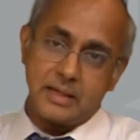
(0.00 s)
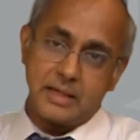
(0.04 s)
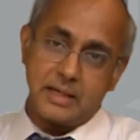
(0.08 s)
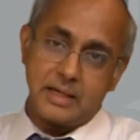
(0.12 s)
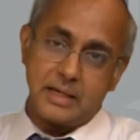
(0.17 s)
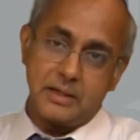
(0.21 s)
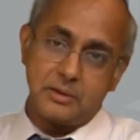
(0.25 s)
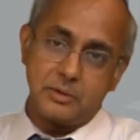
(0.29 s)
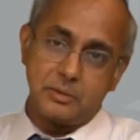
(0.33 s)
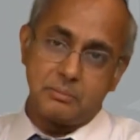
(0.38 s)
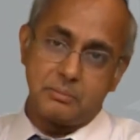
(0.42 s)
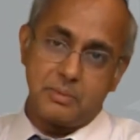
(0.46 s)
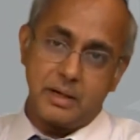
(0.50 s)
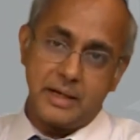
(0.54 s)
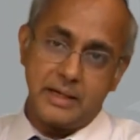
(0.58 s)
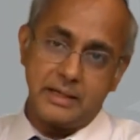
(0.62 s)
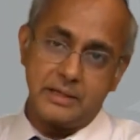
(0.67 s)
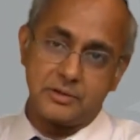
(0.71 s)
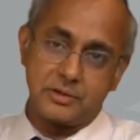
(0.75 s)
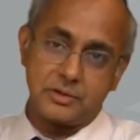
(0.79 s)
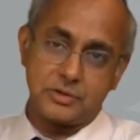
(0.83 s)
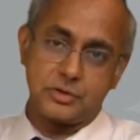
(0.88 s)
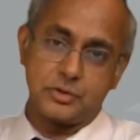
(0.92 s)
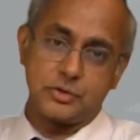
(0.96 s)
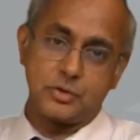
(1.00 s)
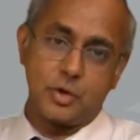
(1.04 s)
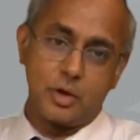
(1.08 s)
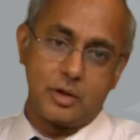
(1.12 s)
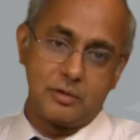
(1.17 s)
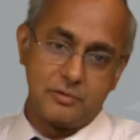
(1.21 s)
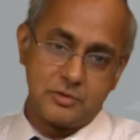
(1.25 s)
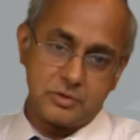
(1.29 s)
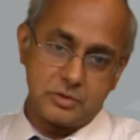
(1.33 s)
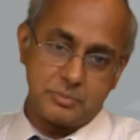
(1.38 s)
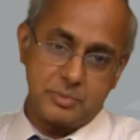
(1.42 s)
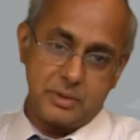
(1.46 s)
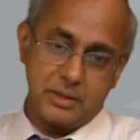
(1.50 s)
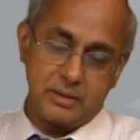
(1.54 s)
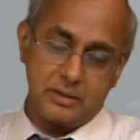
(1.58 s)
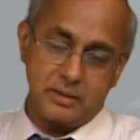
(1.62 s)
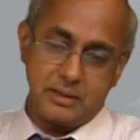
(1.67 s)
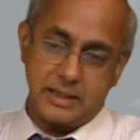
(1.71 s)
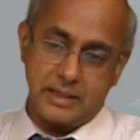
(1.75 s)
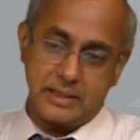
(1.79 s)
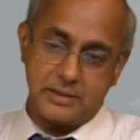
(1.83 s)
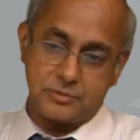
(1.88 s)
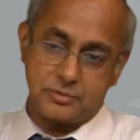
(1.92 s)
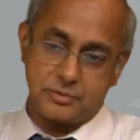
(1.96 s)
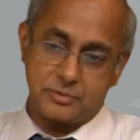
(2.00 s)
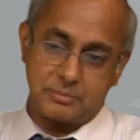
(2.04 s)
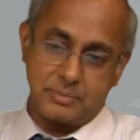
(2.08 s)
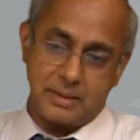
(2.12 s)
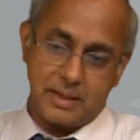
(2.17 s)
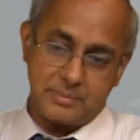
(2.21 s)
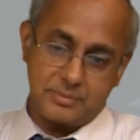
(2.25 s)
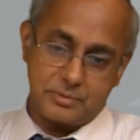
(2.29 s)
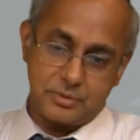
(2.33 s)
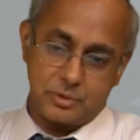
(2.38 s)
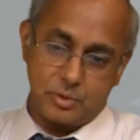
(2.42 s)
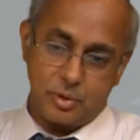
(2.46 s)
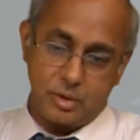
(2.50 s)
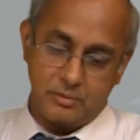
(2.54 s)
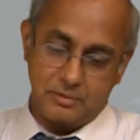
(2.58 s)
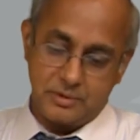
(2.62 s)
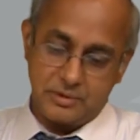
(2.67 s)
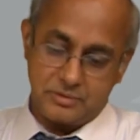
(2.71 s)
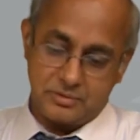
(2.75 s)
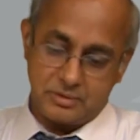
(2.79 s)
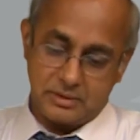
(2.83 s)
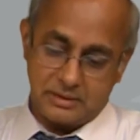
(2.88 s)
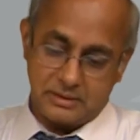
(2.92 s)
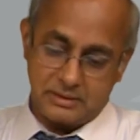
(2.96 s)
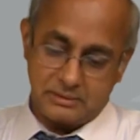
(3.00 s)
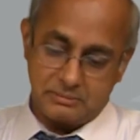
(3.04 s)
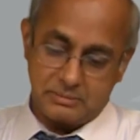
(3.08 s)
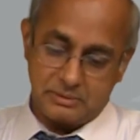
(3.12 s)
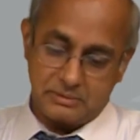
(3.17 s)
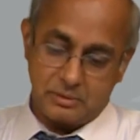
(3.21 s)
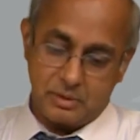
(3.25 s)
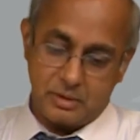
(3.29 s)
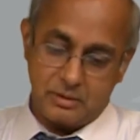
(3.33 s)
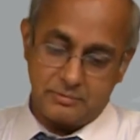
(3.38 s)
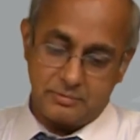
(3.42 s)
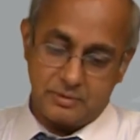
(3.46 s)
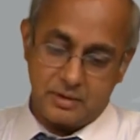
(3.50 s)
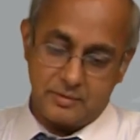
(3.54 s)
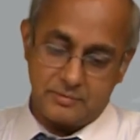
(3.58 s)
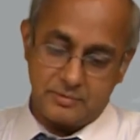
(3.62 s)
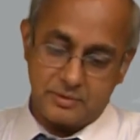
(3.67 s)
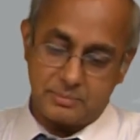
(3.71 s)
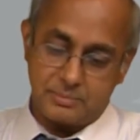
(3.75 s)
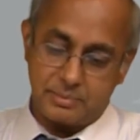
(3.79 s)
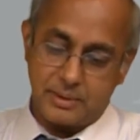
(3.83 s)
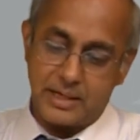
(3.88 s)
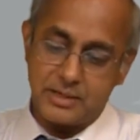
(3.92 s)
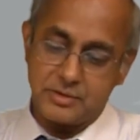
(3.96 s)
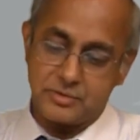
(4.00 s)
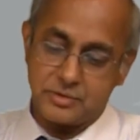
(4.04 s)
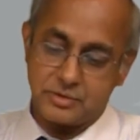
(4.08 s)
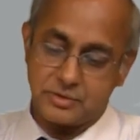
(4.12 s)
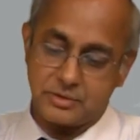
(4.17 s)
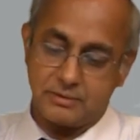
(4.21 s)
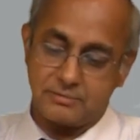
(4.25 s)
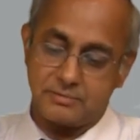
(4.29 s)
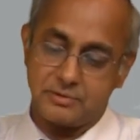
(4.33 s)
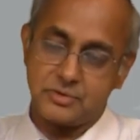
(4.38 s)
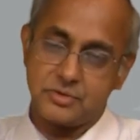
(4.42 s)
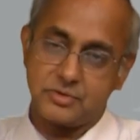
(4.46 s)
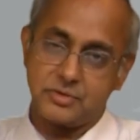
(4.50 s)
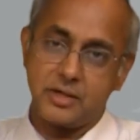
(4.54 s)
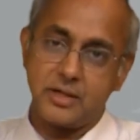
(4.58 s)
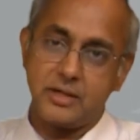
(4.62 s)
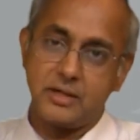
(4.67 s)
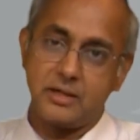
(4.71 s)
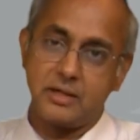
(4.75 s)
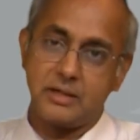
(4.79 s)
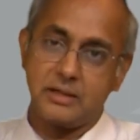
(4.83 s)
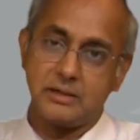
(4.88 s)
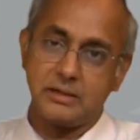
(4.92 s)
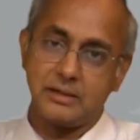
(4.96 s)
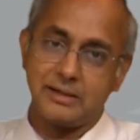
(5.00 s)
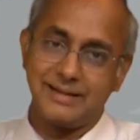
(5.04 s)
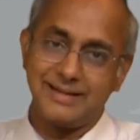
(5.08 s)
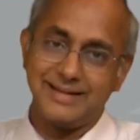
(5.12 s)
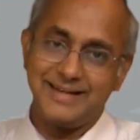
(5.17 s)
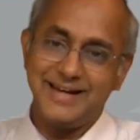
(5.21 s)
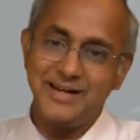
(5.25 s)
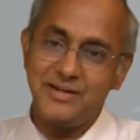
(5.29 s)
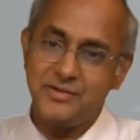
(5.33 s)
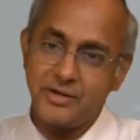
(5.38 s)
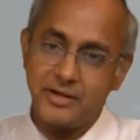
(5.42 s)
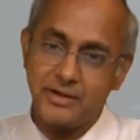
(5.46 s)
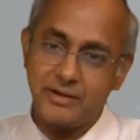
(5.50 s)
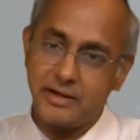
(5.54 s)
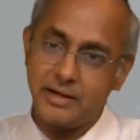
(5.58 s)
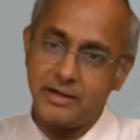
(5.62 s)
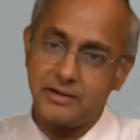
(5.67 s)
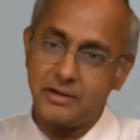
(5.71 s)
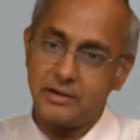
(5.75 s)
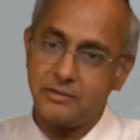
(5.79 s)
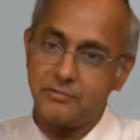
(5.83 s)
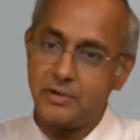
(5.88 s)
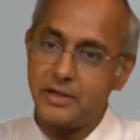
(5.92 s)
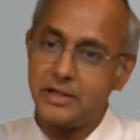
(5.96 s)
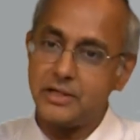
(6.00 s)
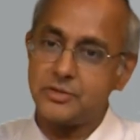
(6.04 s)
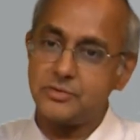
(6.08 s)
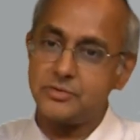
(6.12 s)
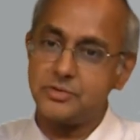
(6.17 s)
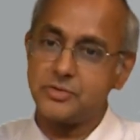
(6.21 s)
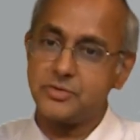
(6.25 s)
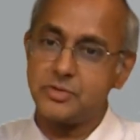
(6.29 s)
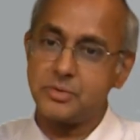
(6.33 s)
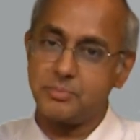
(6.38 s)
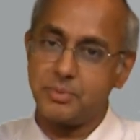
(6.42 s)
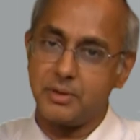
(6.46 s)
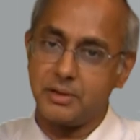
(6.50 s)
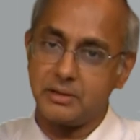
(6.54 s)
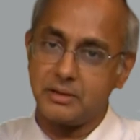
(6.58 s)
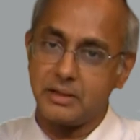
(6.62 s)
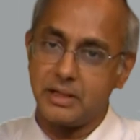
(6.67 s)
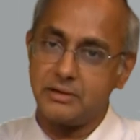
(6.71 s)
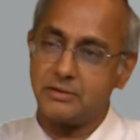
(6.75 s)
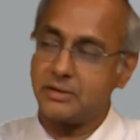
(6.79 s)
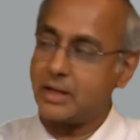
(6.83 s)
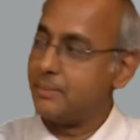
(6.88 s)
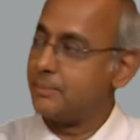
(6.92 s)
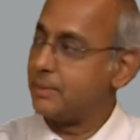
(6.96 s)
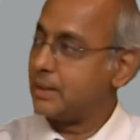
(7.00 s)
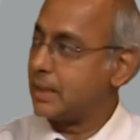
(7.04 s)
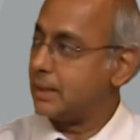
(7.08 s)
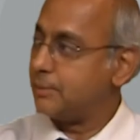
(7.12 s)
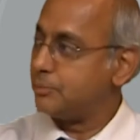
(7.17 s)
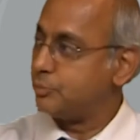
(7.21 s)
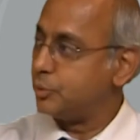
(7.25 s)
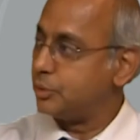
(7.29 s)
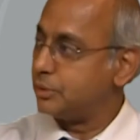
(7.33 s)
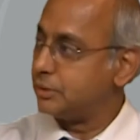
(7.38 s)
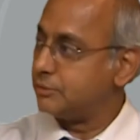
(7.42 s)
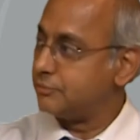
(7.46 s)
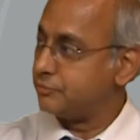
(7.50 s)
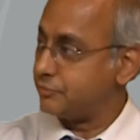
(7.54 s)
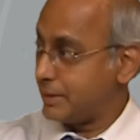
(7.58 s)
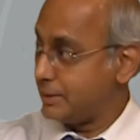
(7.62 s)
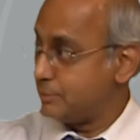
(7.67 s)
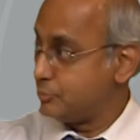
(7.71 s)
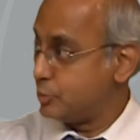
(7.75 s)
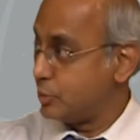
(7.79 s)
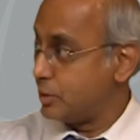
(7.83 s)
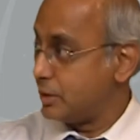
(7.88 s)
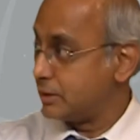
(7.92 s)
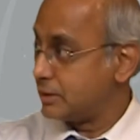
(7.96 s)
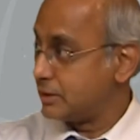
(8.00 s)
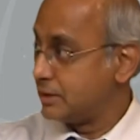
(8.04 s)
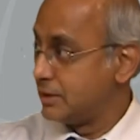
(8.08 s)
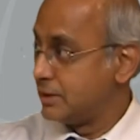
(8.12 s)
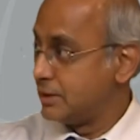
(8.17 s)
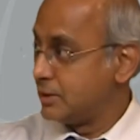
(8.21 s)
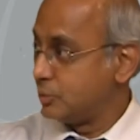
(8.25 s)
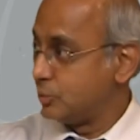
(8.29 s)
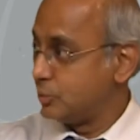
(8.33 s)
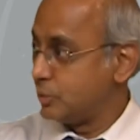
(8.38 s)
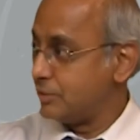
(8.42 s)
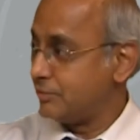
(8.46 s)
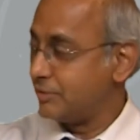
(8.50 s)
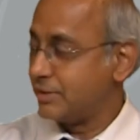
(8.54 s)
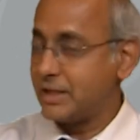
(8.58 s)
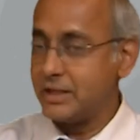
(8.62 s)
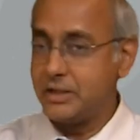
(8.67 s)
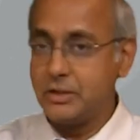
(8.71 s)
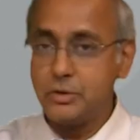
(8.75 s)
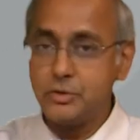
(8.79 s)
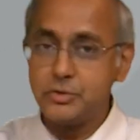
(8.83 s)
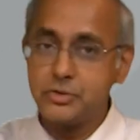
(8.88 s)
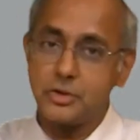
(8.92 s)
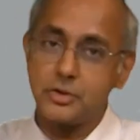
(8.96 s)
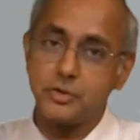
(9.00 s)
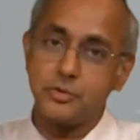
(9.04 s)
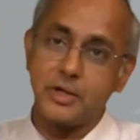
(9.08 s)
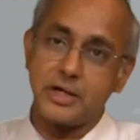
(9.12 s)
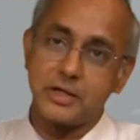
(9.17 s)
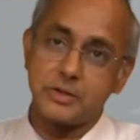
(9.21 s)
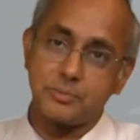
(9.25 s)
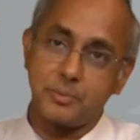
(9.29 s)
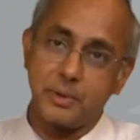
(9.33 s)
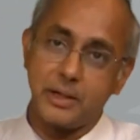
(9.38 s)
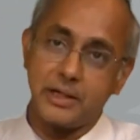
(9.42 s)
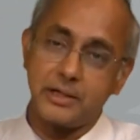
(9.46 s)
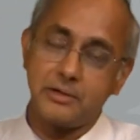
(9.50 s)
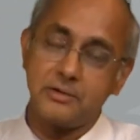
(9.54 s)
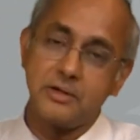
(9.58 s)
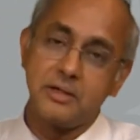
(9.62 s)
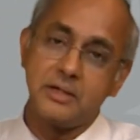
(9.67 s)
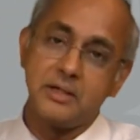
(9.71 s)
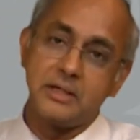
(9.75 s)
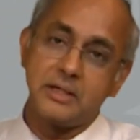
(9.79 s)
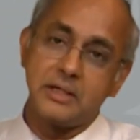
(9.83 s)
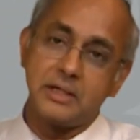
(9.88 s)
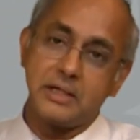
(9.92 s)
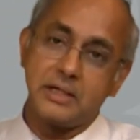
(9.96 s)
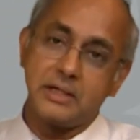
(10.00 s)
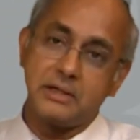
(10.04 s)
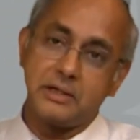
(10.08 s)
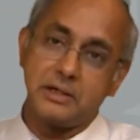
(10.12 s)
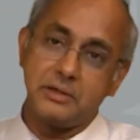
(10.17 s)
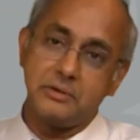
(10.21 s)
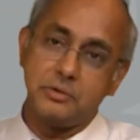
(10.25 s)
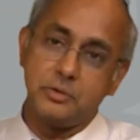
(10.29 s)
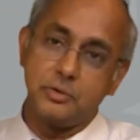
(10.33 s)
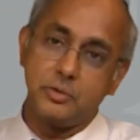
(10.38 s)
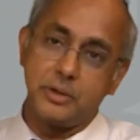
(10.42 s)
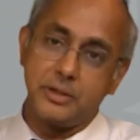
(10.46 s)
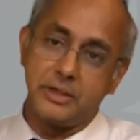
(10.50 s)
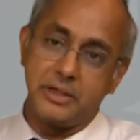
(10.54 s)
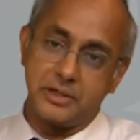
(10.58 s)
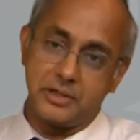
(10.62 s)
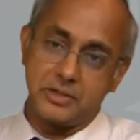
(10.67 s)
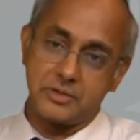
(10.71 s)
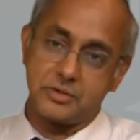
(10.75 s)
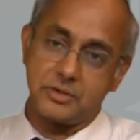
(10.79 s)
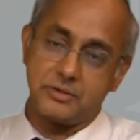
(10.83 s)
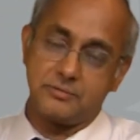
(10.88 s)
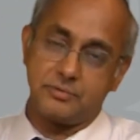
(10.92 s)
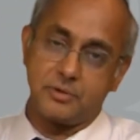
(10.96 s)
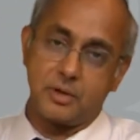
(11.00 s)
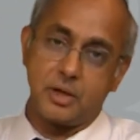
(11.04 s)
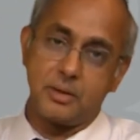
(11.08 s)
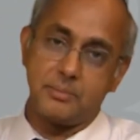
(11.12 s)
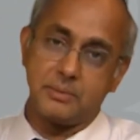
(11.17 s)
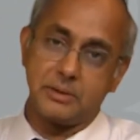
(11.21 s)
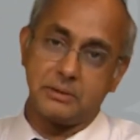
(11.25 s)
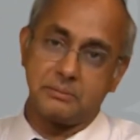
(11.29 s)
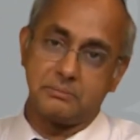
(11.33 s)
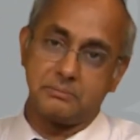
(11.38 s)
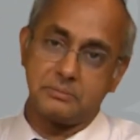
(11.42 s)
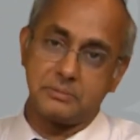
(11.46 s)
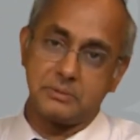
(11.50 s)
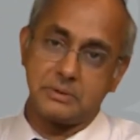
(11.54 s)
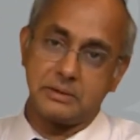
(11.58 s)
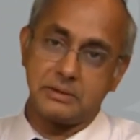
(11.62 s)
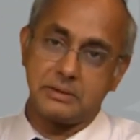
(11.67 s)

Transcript: And my interest has always been, as Babson always uh, often prides herself in saying, uh, integrating various disciplines and coming up with a framework where we can use it to explain uh, a new and interesting phenomenon.